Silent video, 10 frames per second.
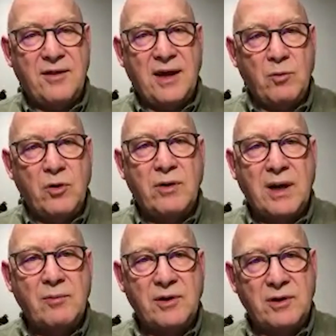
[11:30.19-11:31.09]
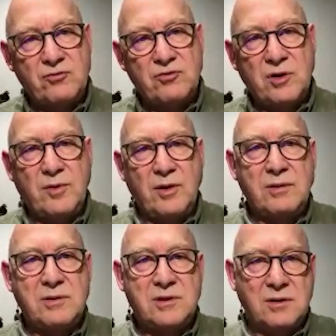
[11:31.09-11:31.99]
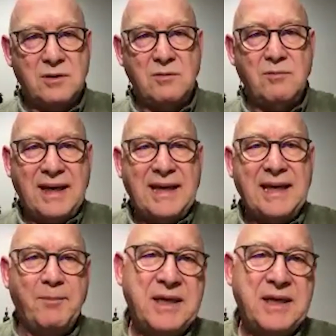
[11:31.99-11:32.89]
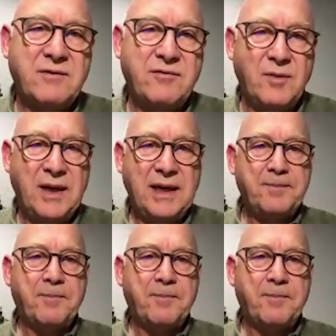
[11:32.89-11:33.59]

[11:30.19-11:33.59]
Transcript: they were able to contribute to making it better for me,